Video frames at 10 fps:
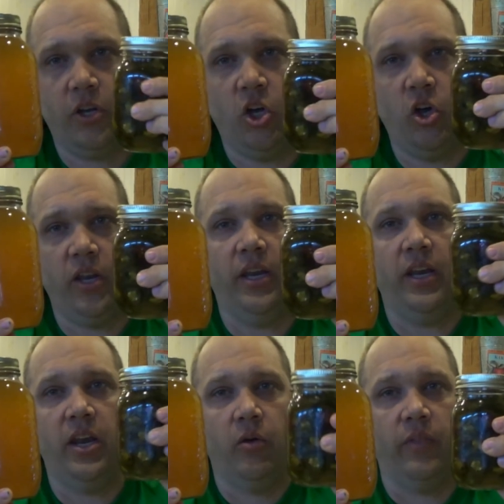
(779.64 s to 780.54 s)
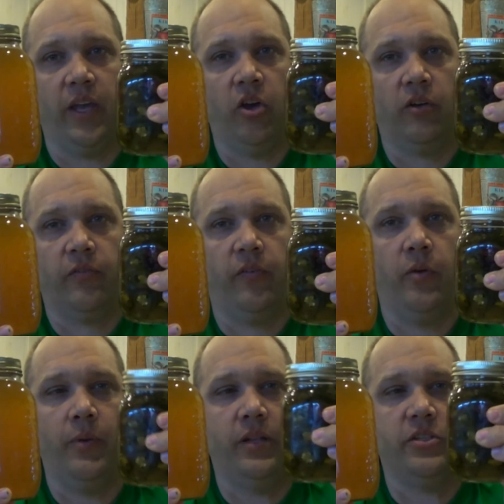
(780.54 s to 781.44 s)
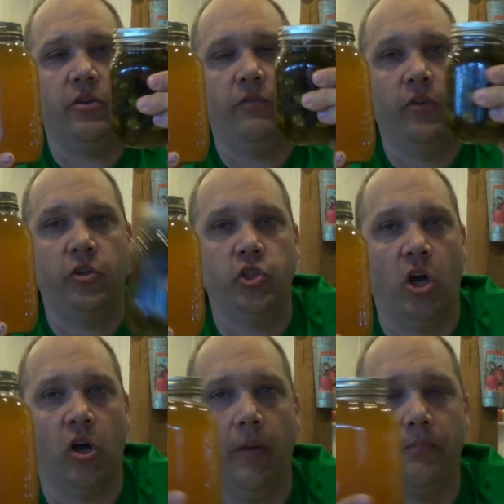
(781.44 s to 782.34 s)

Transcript: cooking in here when they cooked for a few minutes, and you fill the jar up.